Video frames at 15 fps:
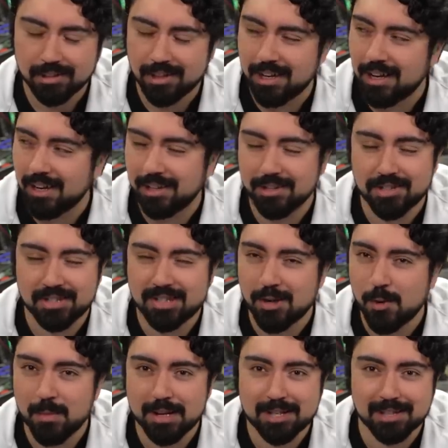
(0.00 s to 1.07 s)
Ah, there's
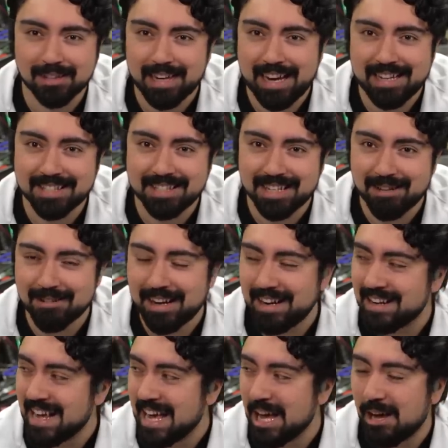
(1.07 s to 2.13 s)
so much latency
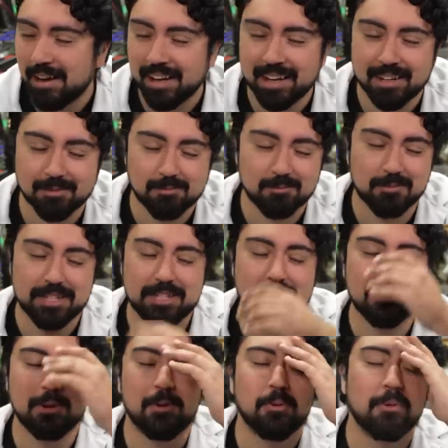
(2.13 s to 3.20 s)
right now. I gotta redo
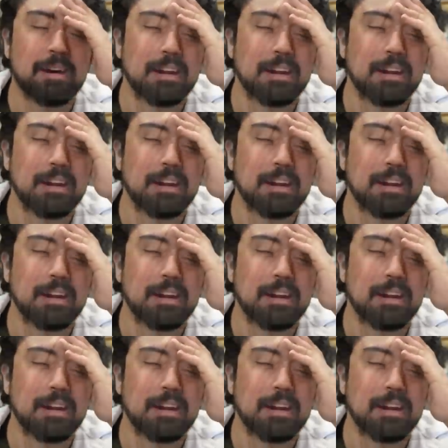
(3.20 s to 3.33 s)
the whole